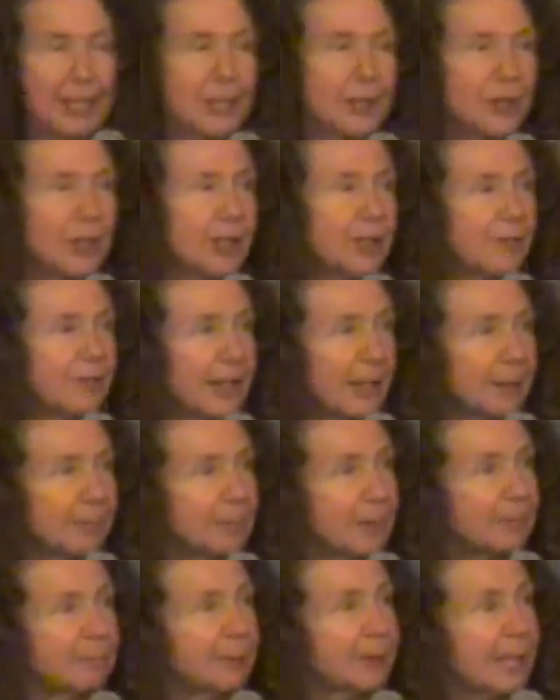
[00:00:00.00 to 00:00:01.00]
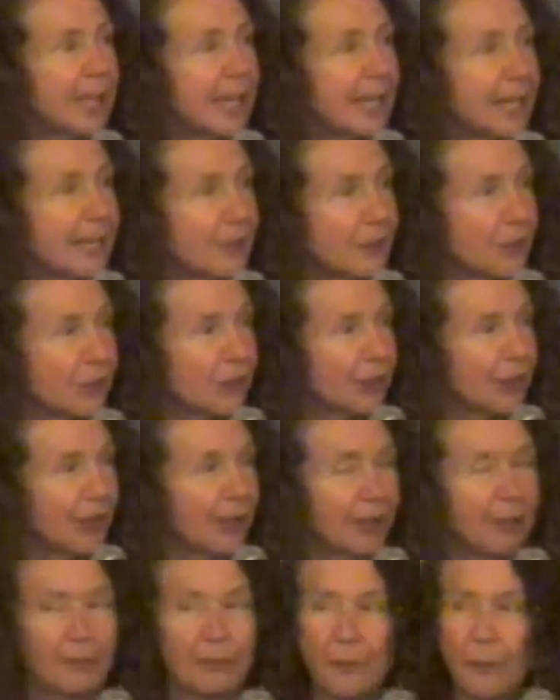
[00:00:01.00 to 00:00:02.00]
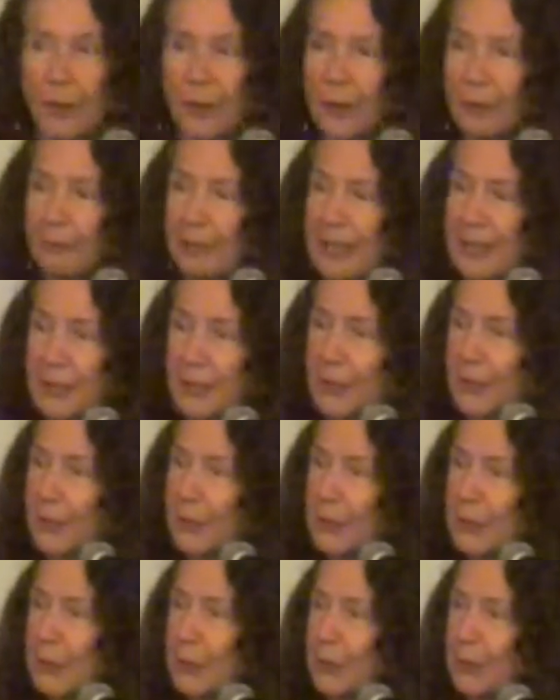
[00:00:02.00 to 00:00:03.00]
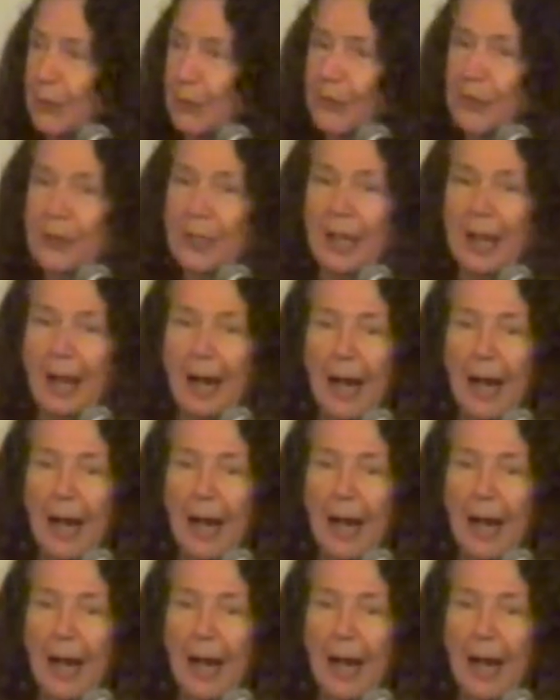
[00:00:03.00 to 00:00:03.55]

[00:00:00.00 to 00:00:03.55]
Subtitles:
she developed a pledge for the rest of the students.